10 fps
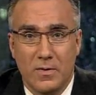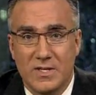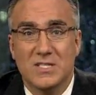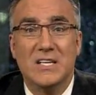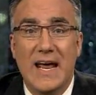The
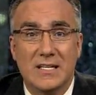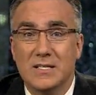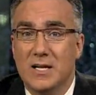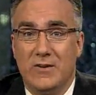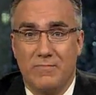
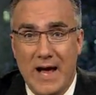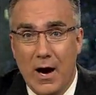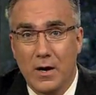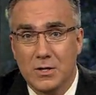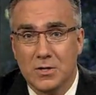sanctity of
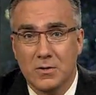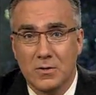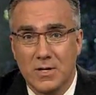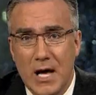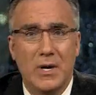marriage.
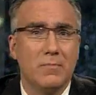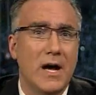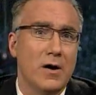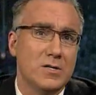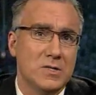How many
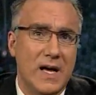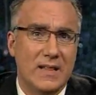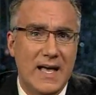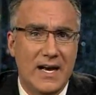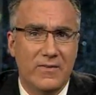marriages like
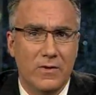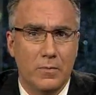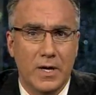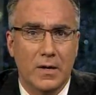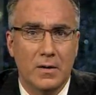that have there
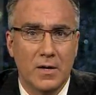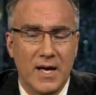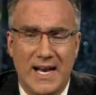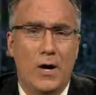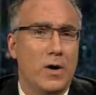been?
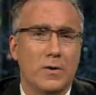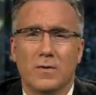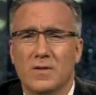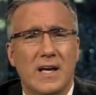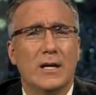And how on
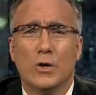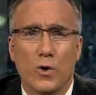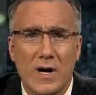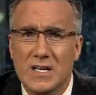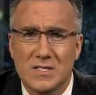earth do they
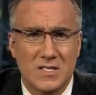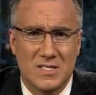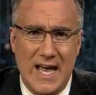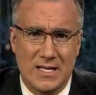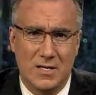increase the
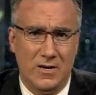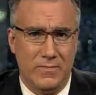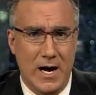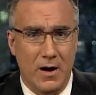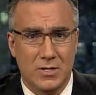sanctity of
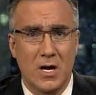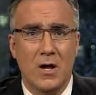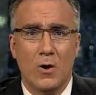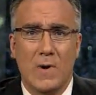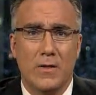marriage
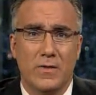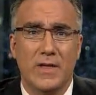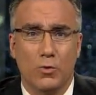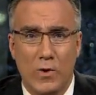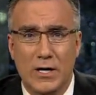rather
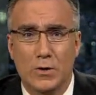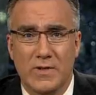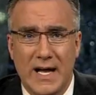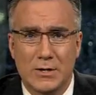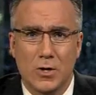than render
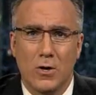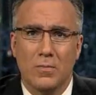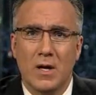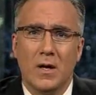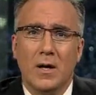that
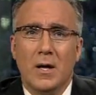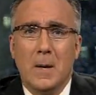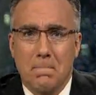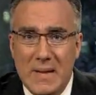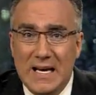term
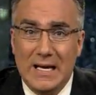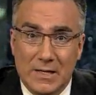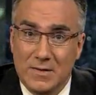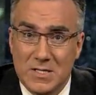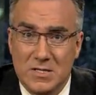
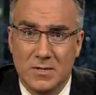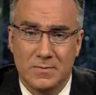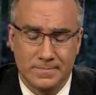meaningless?